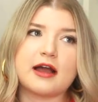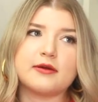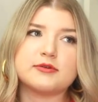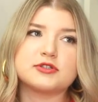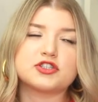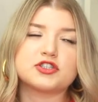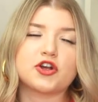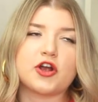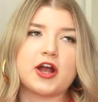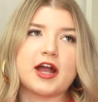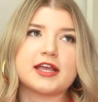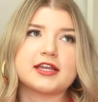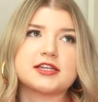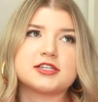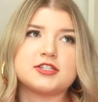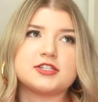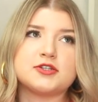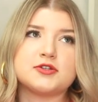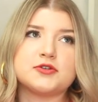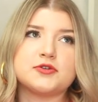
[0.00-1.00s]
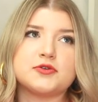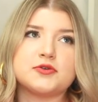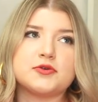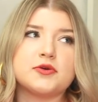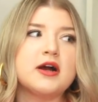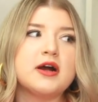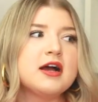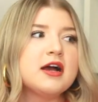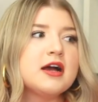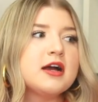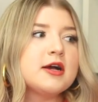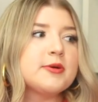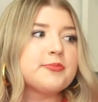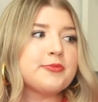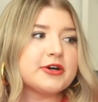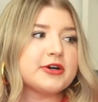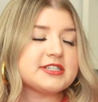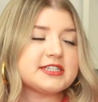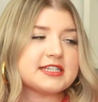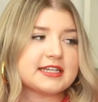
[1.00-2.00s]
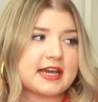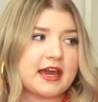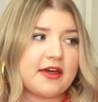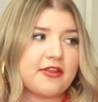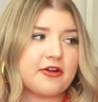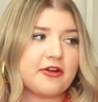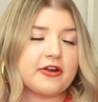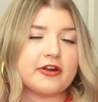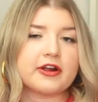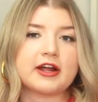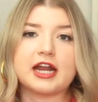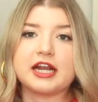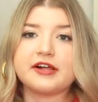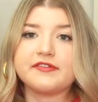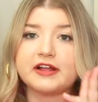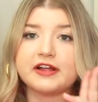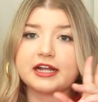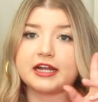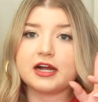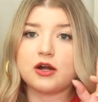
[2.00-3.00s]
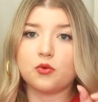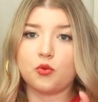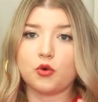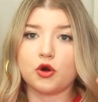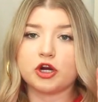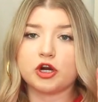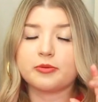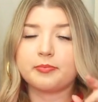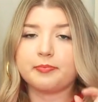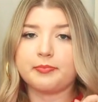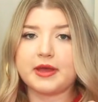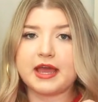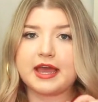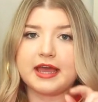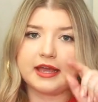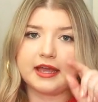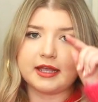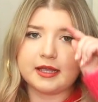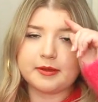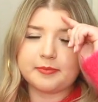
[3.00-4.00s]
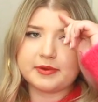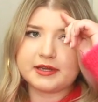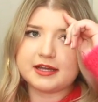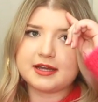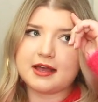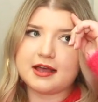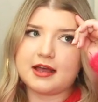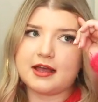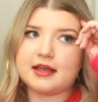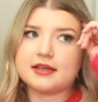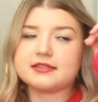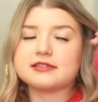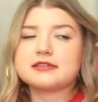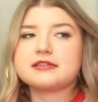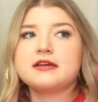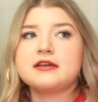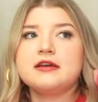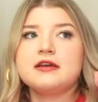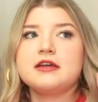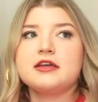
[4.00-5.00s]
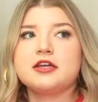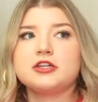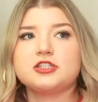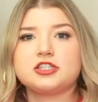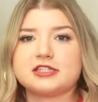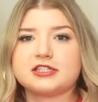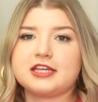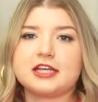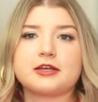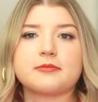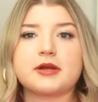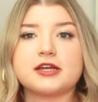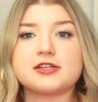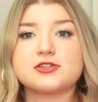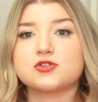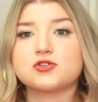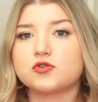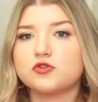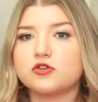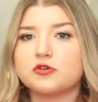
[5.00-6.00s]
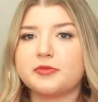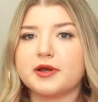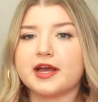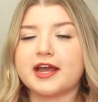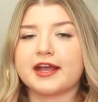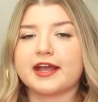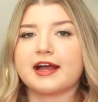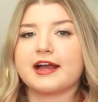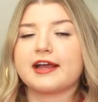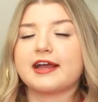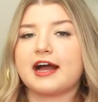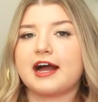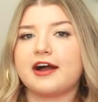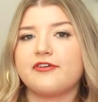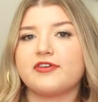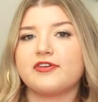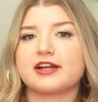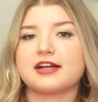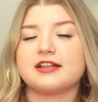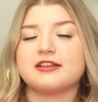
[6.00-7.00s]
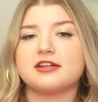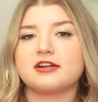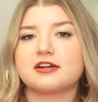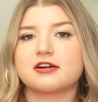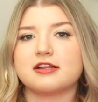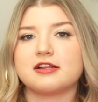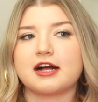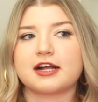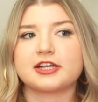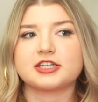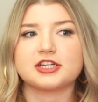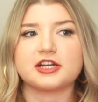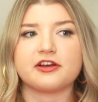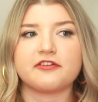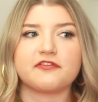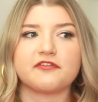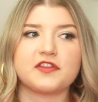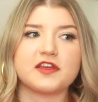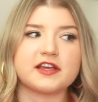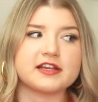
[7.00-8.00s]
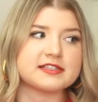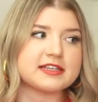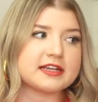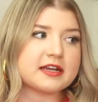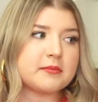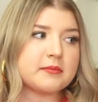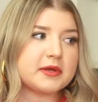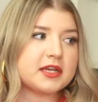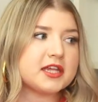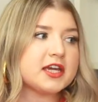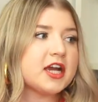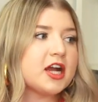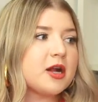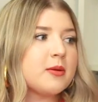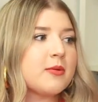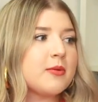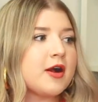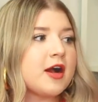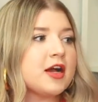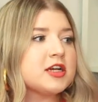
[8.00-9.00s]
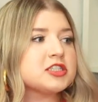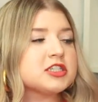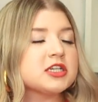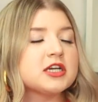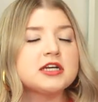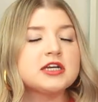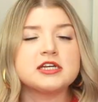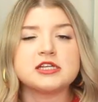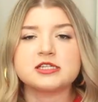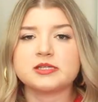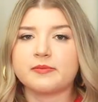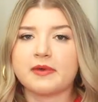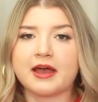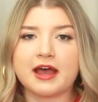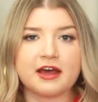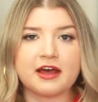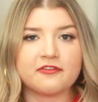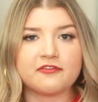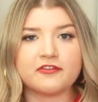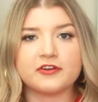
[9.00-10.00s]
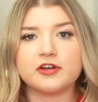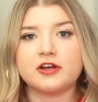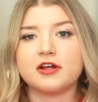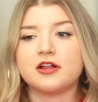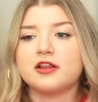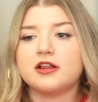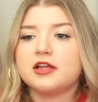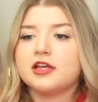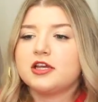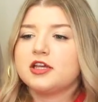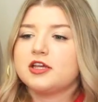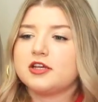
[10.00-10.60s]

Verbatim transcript: I was trying to put together kind of like a work bag, because just like my school bag, I have like a little collection of things like a mini hairbrush, some Advil,